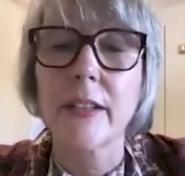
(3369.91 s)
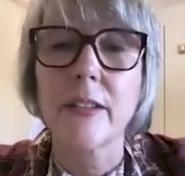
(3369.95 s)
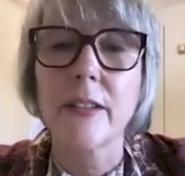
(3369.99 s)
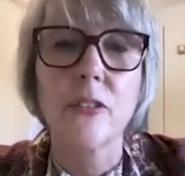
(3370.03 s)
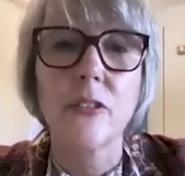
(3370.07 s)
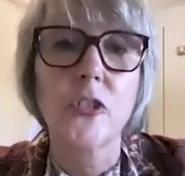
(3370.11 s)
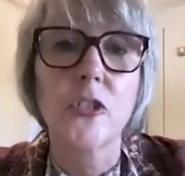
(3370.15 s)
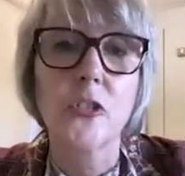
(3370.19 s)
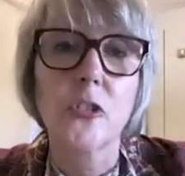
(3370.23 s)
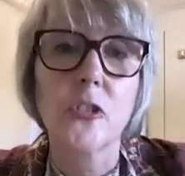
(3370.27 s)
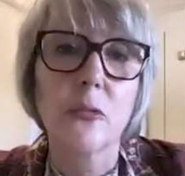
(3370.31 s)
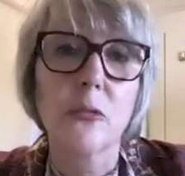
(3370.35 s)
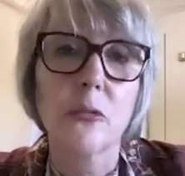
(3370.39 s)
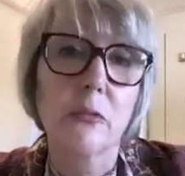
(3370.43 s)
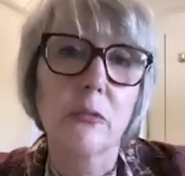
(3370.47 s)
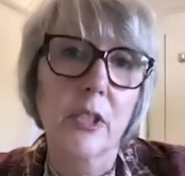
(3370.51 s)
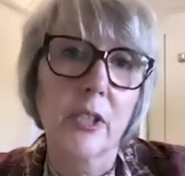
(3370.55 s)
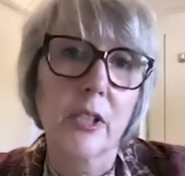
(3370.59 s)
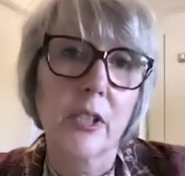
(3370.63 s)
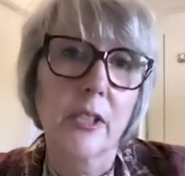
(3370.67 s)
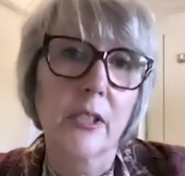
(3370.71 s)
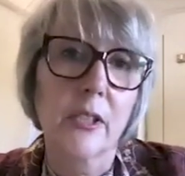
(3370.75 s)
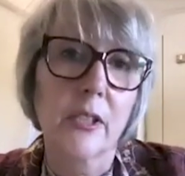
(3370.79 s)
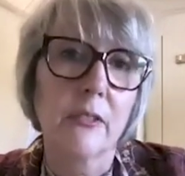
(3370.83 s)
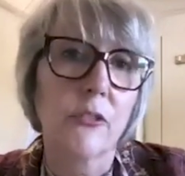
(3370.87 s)
And
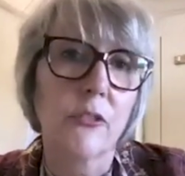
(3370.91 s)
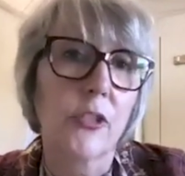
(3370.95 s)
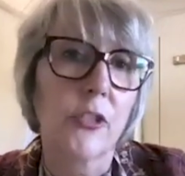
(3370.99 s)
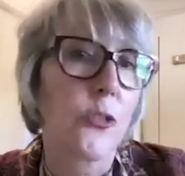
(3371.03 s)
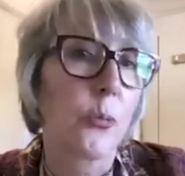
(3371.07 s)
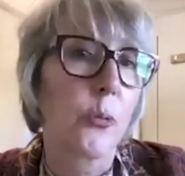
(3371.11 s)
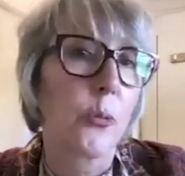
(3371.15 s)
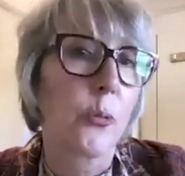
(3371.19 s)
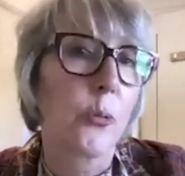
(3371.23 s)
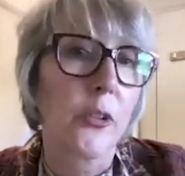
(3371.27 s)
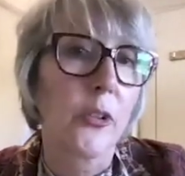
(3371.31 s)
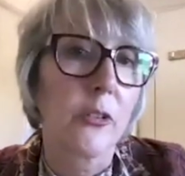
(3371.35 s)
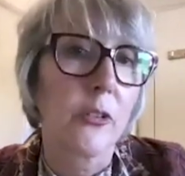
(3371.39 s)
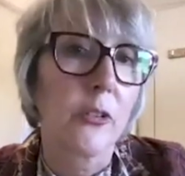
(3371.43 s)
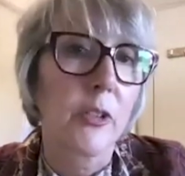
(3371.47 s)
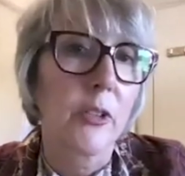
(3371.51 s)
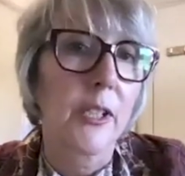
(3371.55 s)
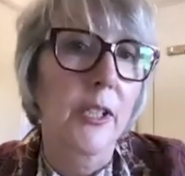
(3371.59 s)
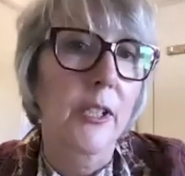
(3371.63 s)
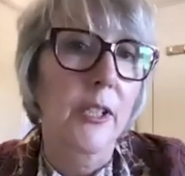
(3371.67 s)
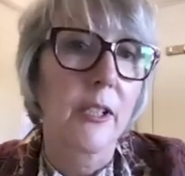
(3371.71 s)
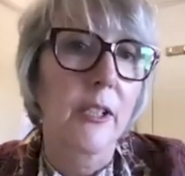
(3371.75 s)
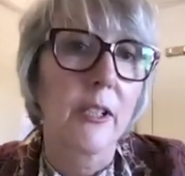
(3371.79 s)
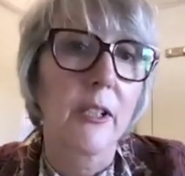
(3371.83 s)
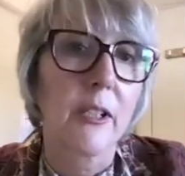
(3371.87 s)
just
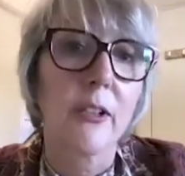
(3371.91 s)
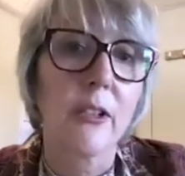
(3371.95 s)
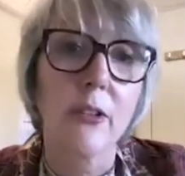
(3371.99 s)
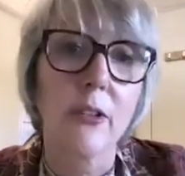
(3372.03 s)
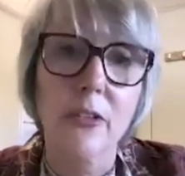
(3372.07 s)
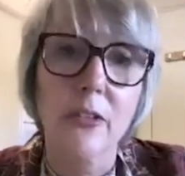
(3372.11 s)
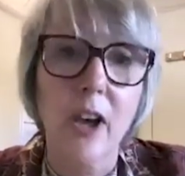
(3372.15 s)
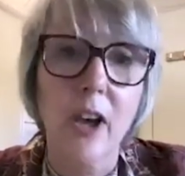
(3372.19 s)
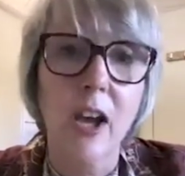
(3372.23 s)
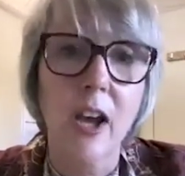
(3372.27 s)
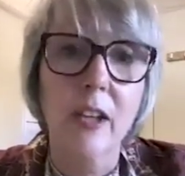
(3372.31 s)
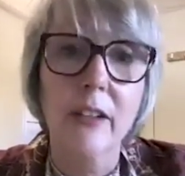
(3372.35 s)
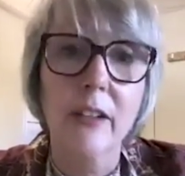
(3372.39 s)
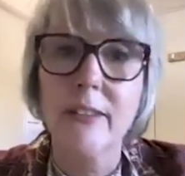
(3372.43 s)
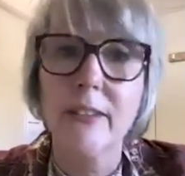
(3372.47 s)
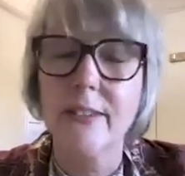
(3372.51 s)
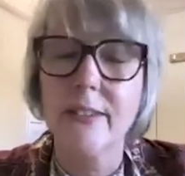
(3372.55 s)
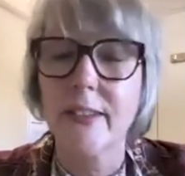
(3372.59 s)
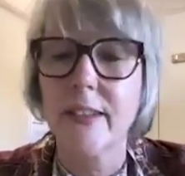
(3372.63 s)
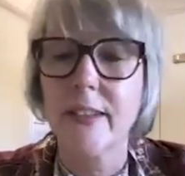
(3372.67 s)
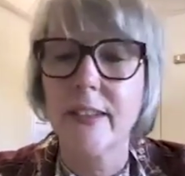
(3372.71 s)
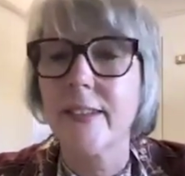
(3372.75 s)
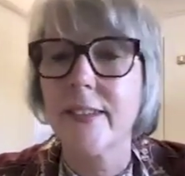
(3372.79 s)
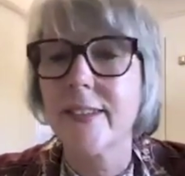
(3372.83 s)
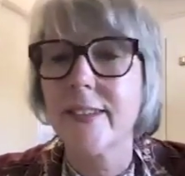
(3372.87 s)
wondering your
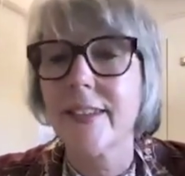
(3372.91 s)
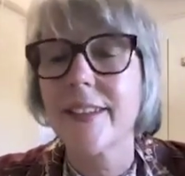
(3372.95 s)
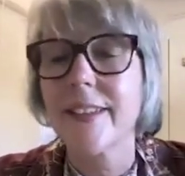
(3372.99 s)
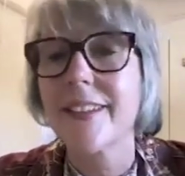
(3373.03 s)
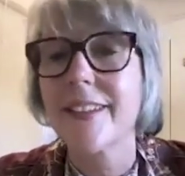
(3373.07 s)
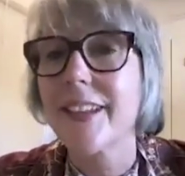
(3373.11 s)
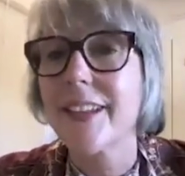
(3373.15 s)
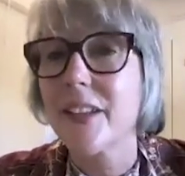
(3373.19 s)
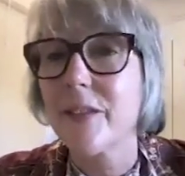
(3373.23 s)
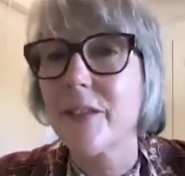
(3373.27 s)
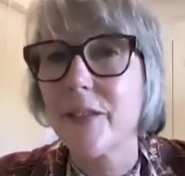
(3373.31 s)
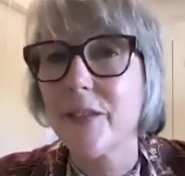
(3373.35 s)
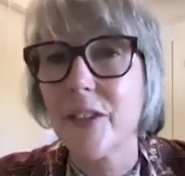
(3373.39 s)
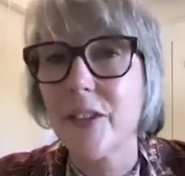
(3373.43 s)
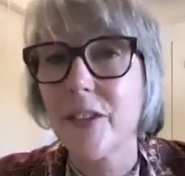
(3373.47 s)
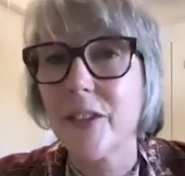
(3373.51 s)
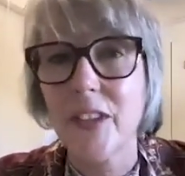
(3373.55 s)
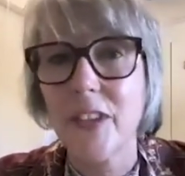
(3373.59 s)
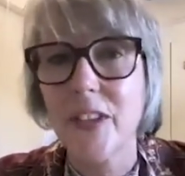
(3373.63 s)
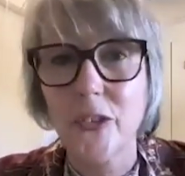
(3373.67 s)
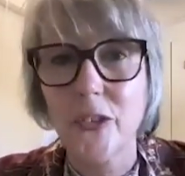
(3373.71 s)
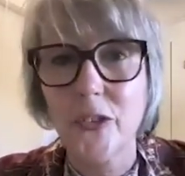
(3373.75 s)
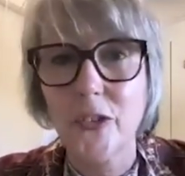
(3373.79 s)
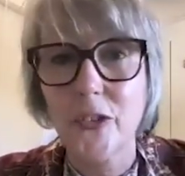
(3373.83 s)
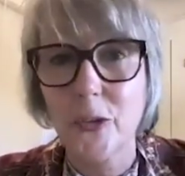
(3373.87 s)
thoughts, and said
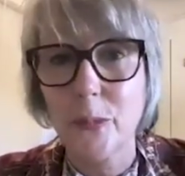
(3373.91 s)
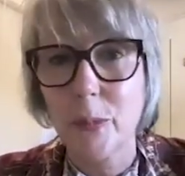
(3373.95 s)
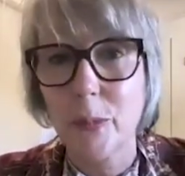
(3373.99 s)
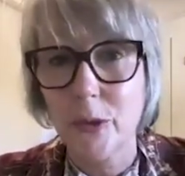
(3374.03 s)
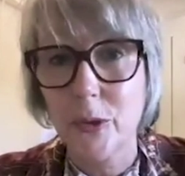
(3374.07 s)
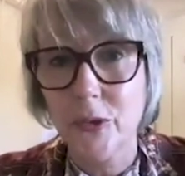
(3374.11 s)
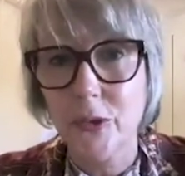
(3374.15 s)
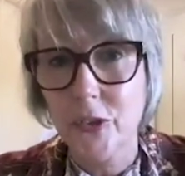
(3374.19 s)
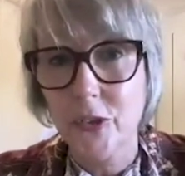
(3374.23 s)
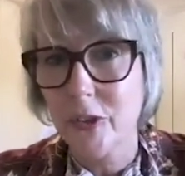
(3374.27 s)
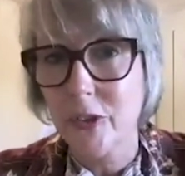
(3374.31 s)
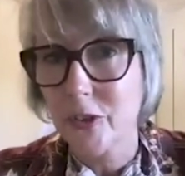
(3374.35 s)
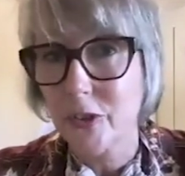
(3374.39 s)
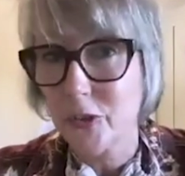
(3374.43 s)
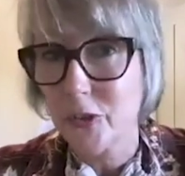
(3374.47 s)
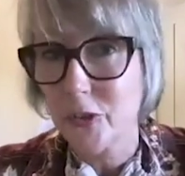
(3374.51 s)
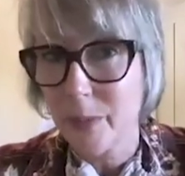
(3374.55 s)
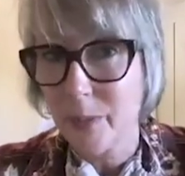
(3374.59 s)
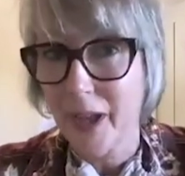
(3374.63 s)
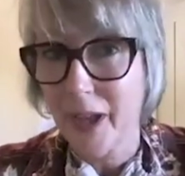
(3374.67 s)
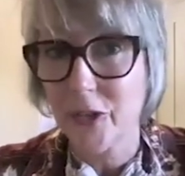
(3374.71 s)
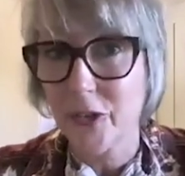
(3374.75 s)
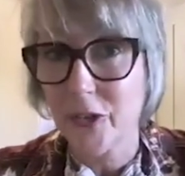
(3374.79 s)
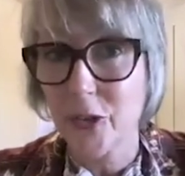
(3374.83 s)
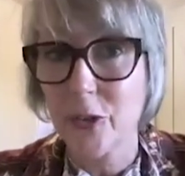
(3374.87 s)
if it feels too
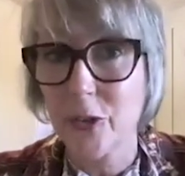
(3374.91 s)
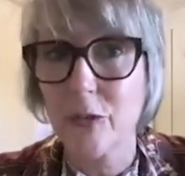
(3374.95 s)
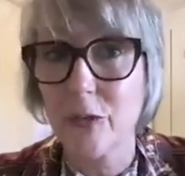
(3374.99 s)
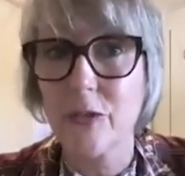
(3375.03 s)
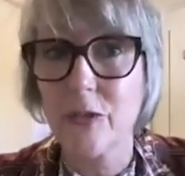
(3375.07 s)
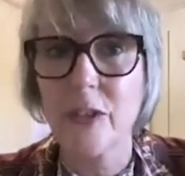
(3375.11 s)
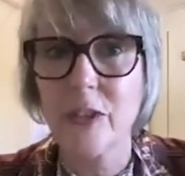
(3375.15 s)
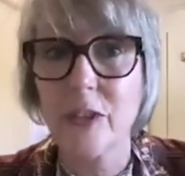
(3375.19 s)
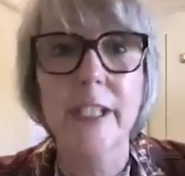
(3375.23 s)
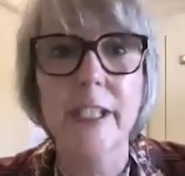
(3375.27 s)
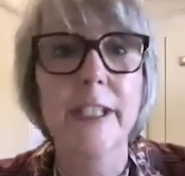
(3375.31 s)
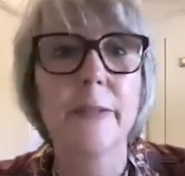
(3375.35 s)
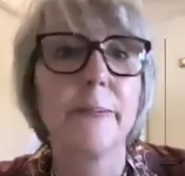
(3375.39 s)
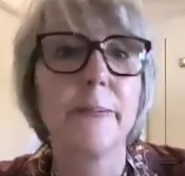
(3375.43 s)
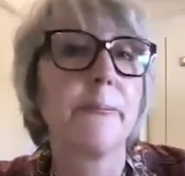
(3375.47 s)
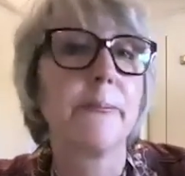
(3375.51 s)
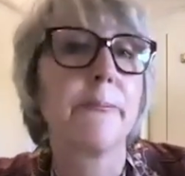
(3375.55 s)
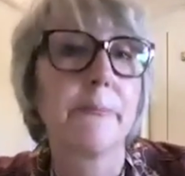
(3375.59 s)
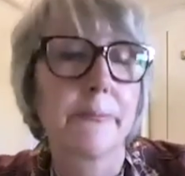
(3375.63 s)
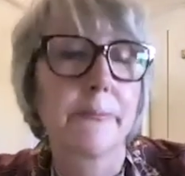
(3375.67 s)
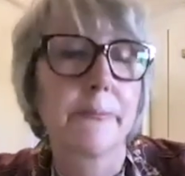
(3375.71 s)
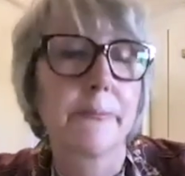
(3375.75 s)
personal to pass over it.